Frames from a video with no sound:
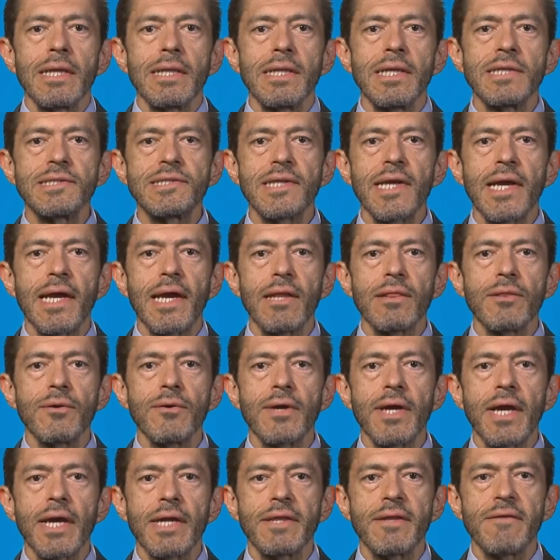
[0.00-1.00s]
Let's take a
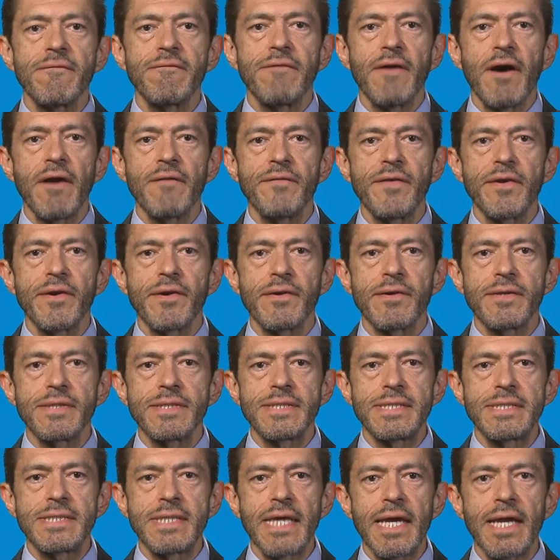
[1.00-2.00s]
look at the five-year
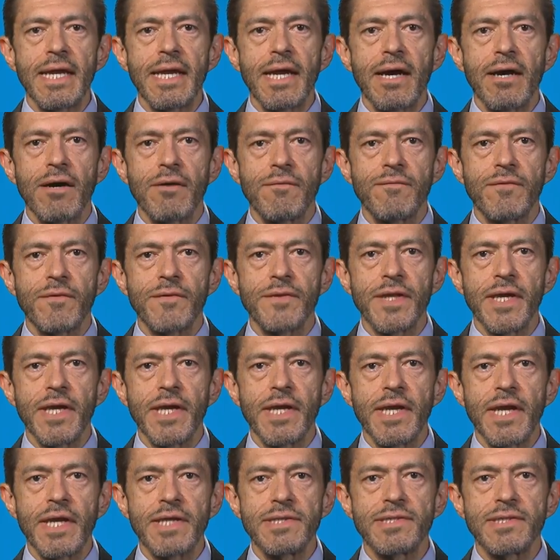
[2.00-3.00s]
data for the
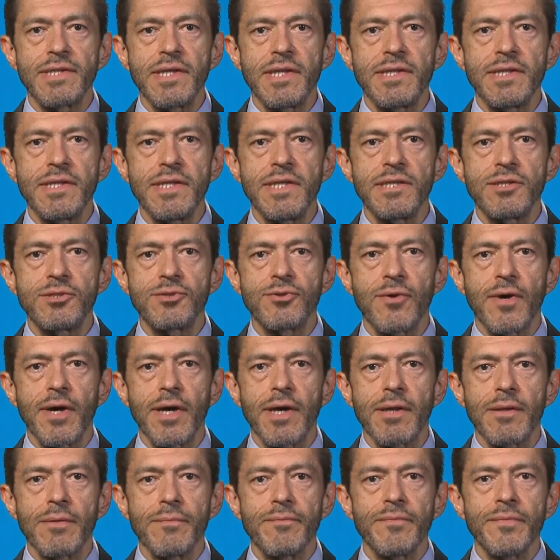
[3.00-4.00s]
ENESTnd
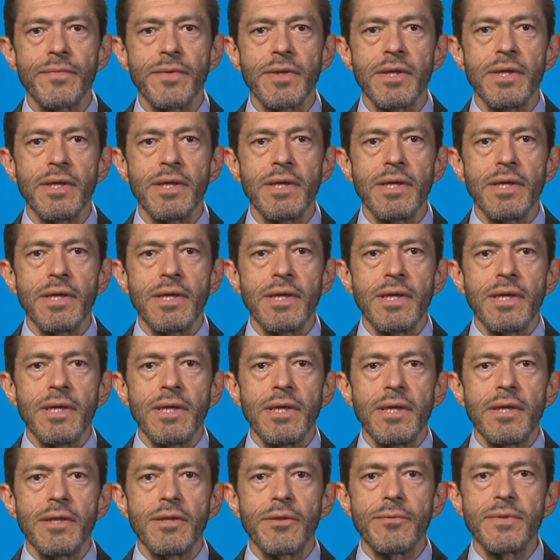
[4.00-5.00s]
trial.
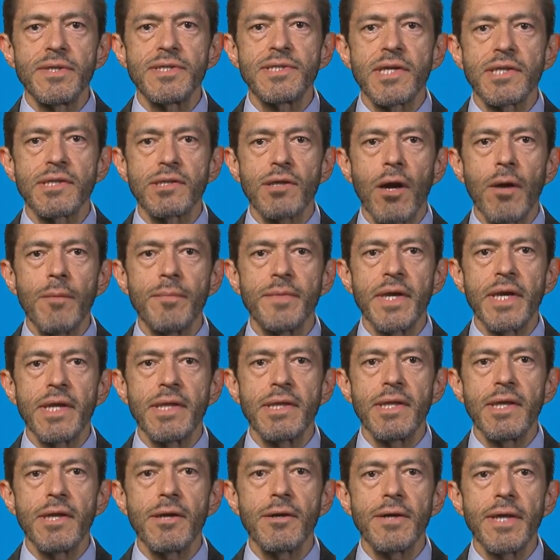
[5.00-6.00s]
In the recent update,
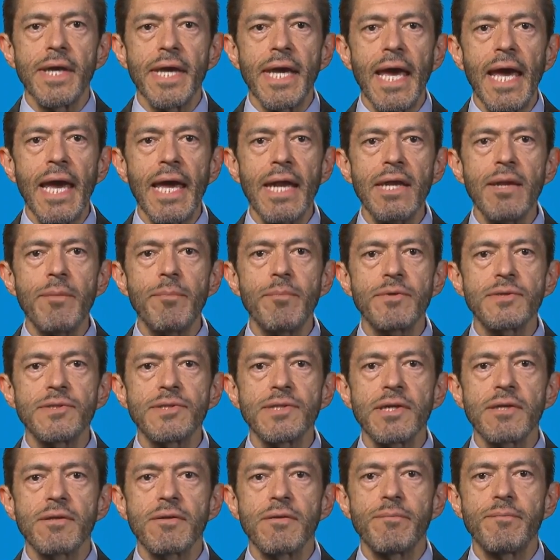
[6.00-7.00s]
nearly
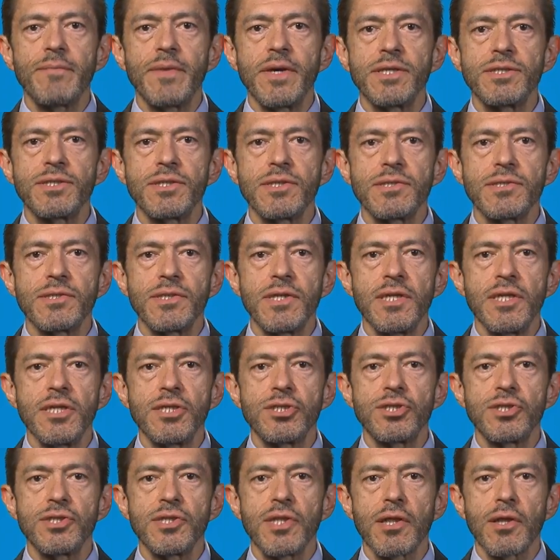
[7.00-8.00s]
80% of patients in
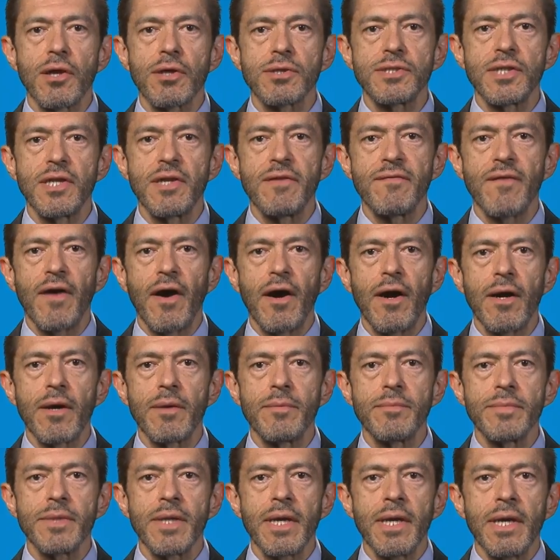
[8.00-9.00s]
each nilotinib
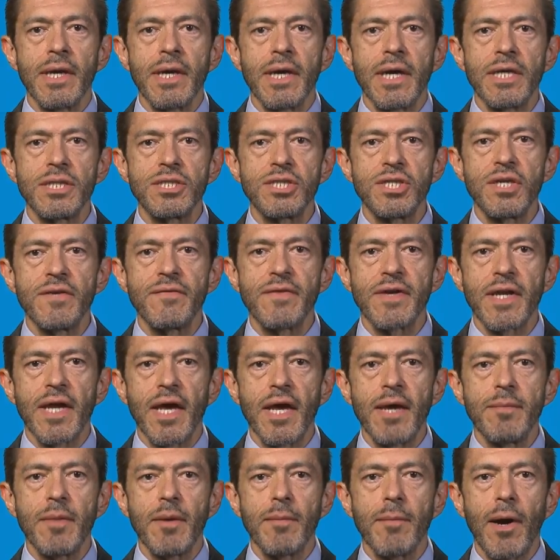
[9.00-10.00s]
arm achieve an
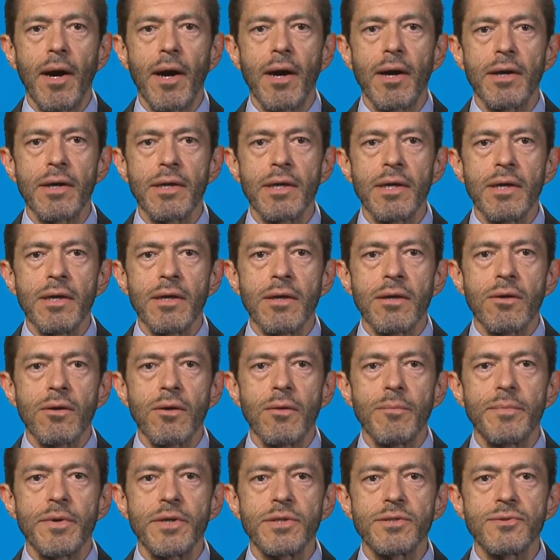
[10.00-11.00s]
MMR,
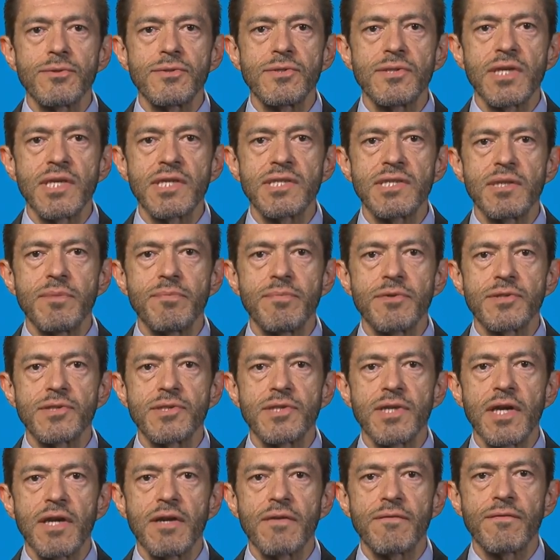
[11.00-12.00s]
compared to
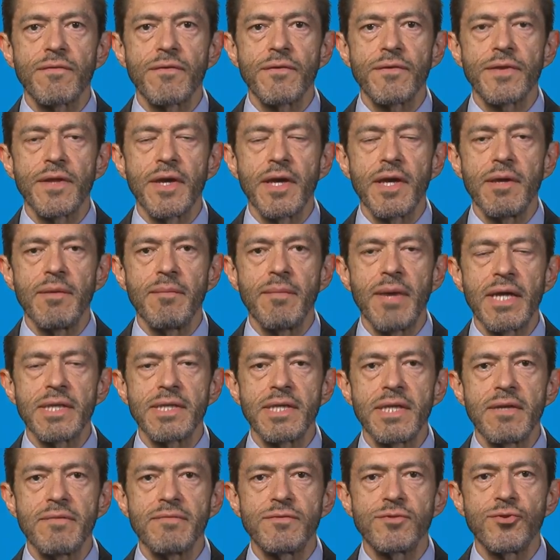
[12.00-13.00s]
60% for the
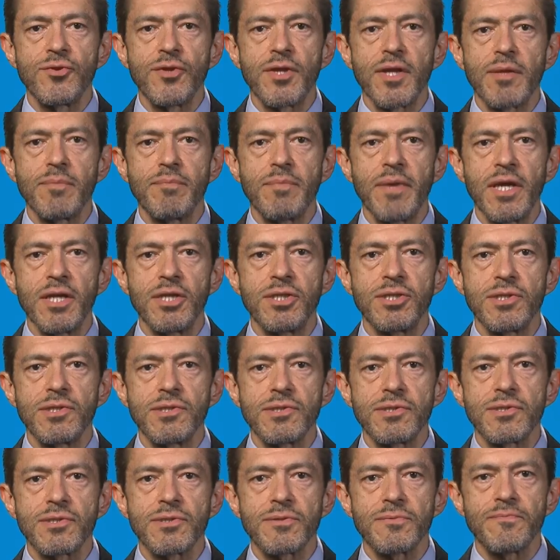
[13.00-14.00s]
imatinib-treated
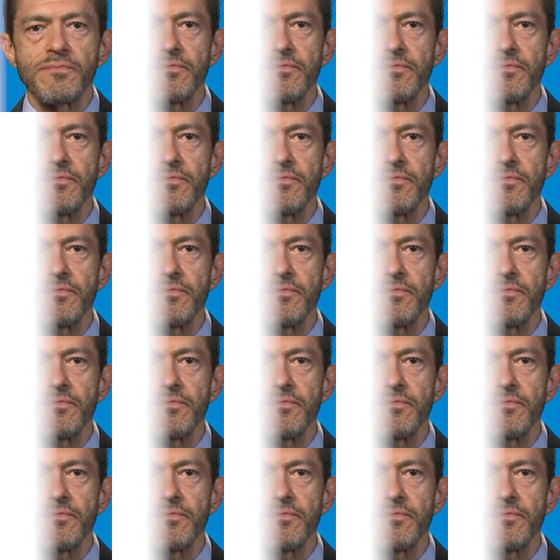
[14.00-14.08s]
patients.